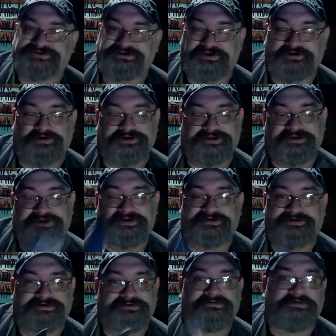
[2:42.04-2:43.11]
it cooking,
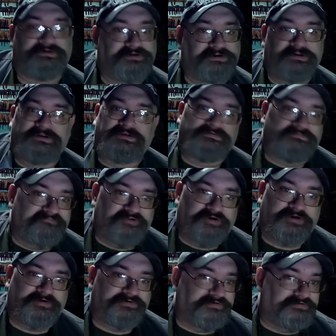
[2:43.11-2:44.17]
and
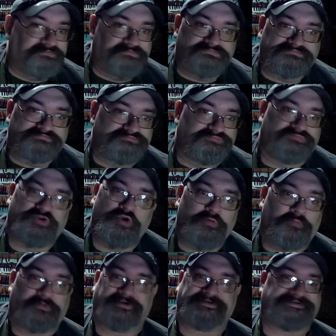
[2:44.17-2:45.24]
for
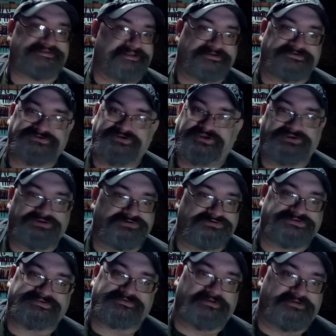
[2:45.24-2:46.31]
numerous things you can use
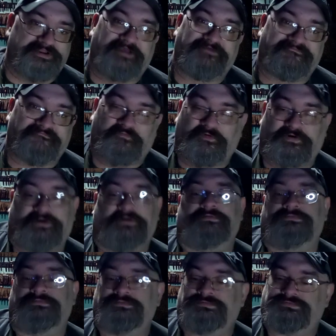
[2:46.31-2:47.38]
a knife
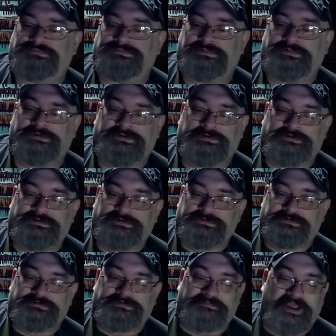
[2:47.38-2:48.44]

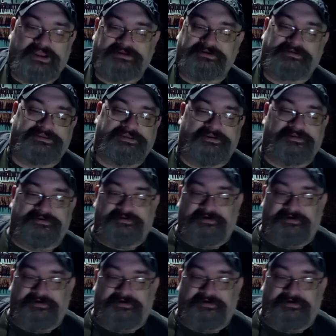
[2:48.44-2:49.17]
for. I'm not going to get into